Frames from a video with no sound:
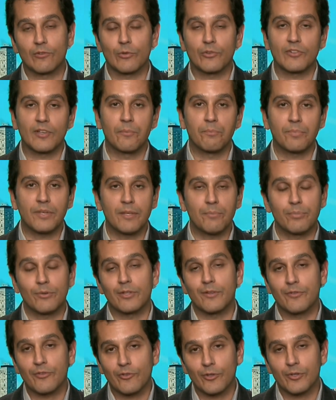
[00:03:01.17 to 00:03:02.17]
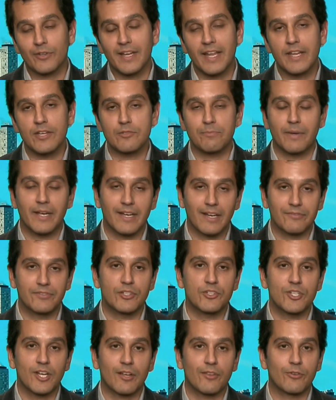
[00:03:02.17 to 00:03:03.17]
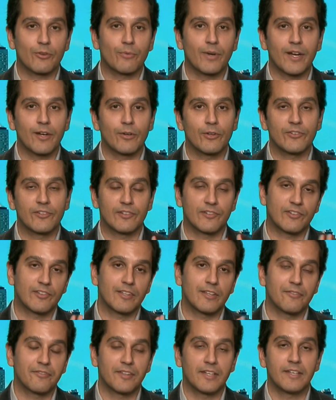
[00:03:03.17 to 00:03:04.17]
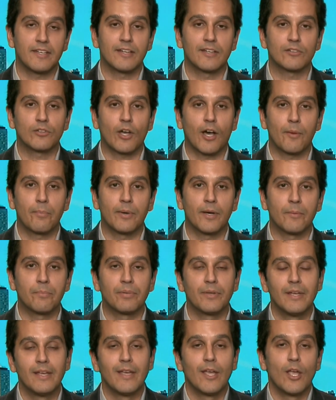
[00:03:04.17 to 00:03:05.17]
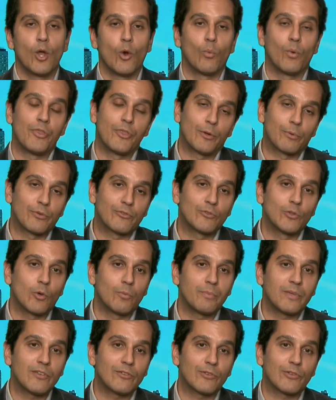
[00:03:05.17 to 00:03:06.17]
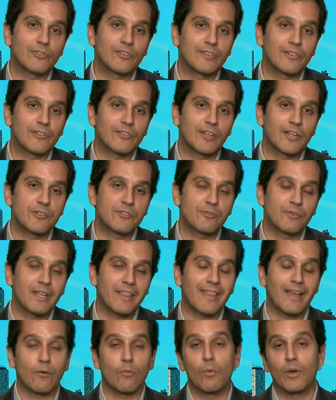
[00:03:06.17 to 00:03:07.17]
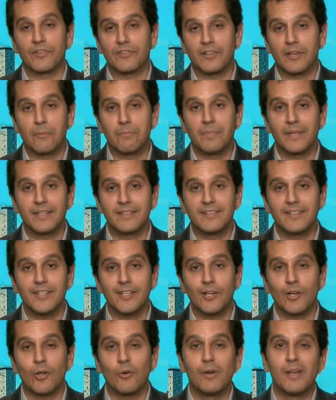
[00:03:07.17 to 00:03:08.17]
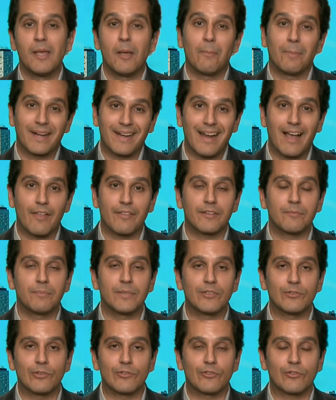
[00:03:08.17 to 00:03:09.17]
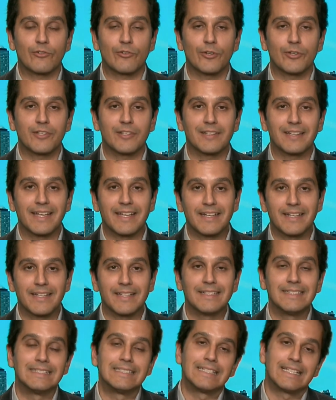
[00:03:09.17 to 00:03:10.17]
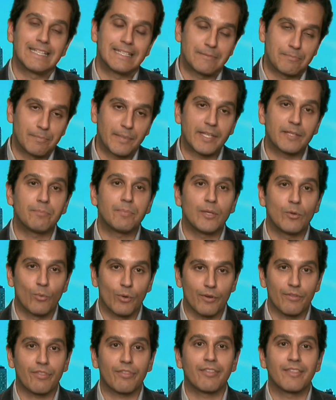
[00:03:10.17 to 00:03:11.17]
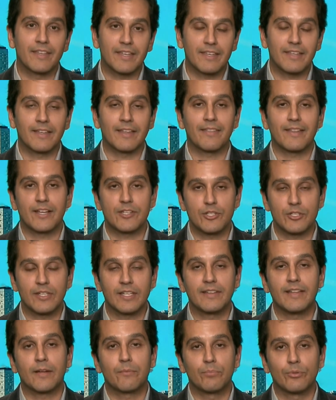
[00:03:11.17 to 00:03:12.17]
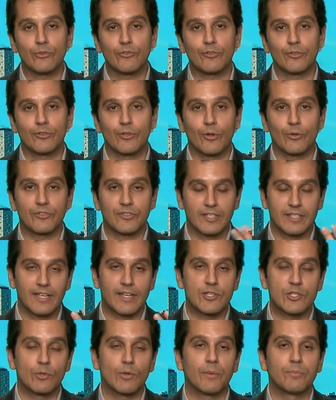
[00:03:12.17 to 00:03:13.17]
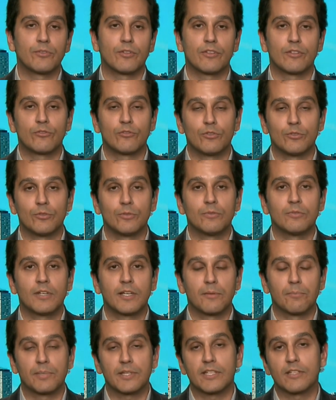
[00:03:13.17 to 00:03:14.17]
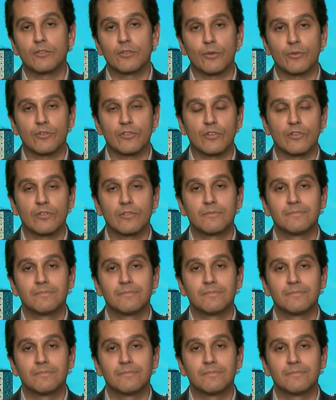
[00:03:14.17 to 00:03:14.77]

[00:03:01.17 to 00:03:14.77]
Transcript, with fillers: So some people of a certain age might have to check their records and see if they need a top up. When there was no measles in this this country, that wasn't a big deal. But now that measles is circulating, it might be worth thinking that you need that booster dose to get you up to the two complete doses.